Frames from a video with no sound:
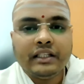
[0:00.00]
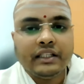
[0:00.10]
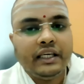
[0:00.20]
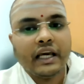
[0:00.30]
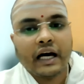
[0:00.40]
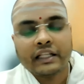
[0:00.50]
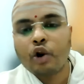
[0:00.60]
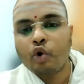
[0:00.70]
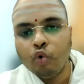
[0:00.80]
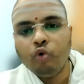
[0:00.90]
the other
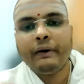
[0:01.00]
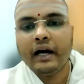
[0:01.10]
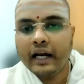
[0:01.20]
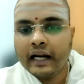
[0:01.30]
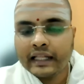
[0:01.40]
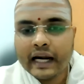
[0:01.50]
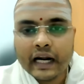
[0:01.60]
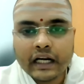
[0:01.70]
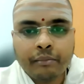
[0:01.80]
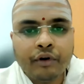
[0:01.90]
rupa and other
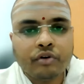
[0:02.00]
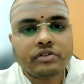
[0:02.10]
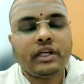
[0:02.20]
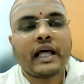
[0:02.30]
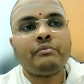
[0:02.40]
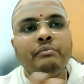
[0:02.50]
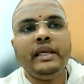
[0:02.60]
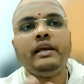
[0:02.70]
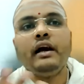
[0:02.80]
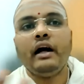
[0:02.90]
attributes that are
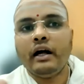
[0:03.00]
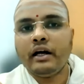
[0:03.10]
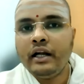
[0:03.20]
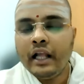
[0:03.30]
being uh,